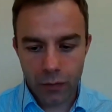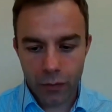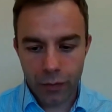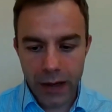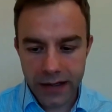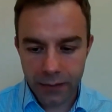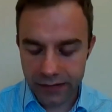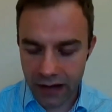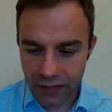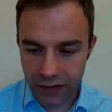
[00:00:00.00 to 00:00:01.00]
repeating
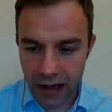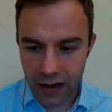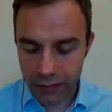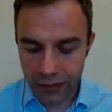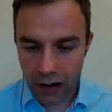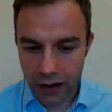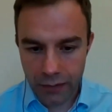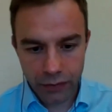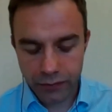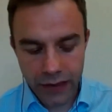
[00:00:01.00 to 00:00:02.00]
myself again, I'm sorry,
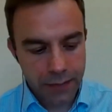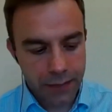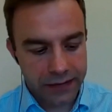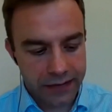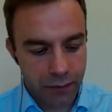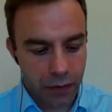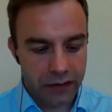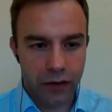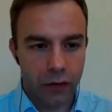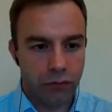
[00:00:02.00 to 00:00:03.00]
but keep it
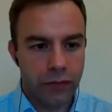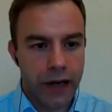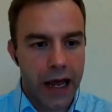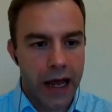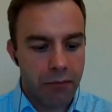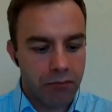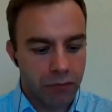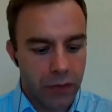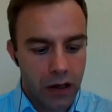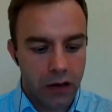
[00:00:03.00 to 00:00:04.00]
simple. So name
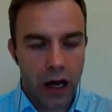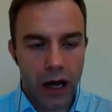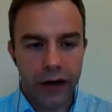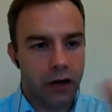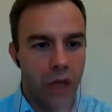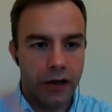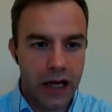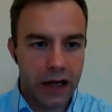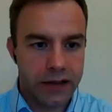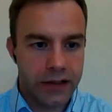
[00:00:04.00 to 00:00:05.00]
and your
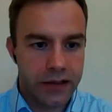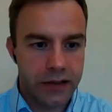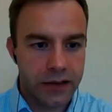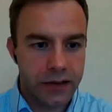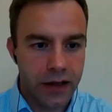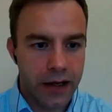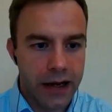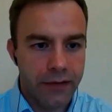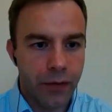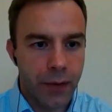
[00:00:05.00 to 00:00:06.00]
contact
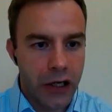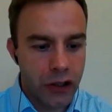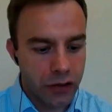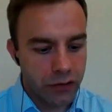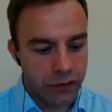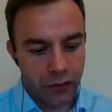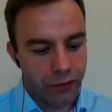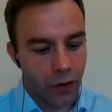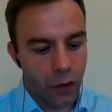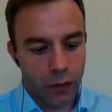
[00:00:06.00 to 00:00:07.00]
information, so
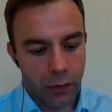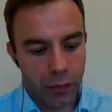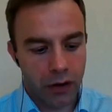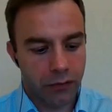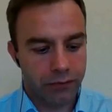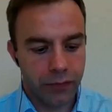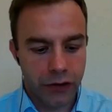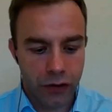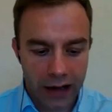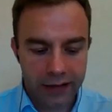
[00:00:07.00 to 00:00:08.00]
phone number,
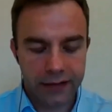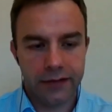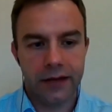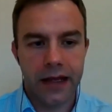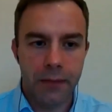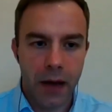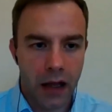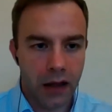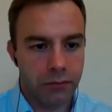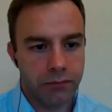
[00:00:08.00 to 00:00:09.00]
address,
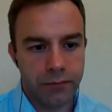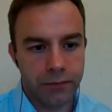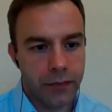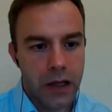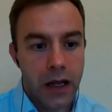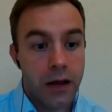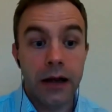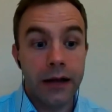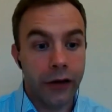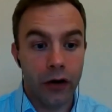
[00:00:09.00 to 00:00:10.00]
email,
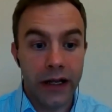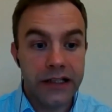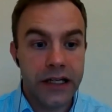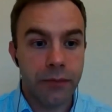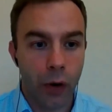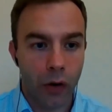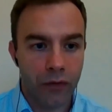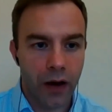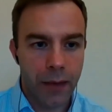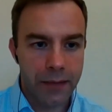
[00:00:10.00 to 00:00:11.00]
your LinkedIn
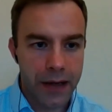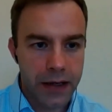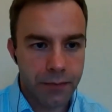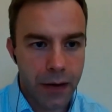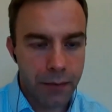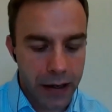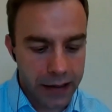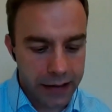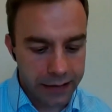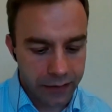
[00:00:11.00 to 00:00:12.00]
profile, maybe make
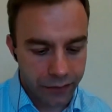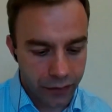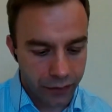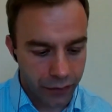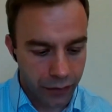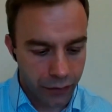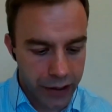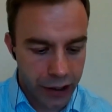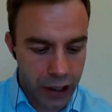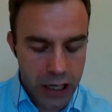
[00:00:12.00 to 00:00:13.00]
it easy for the
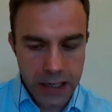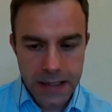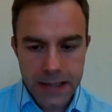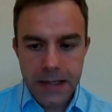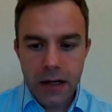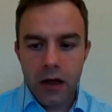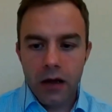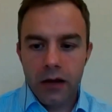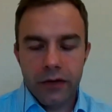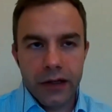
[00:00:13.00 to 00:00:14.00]
reader.
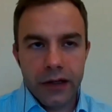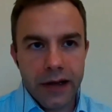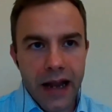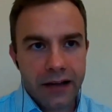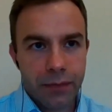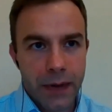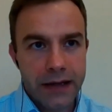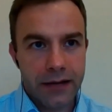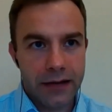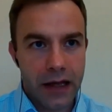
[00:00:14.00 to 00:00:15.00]
So the next
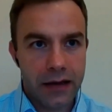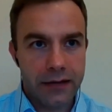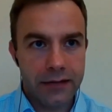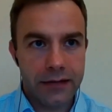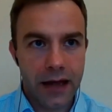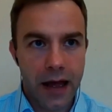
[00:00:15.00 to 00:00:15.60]
piece, I think, is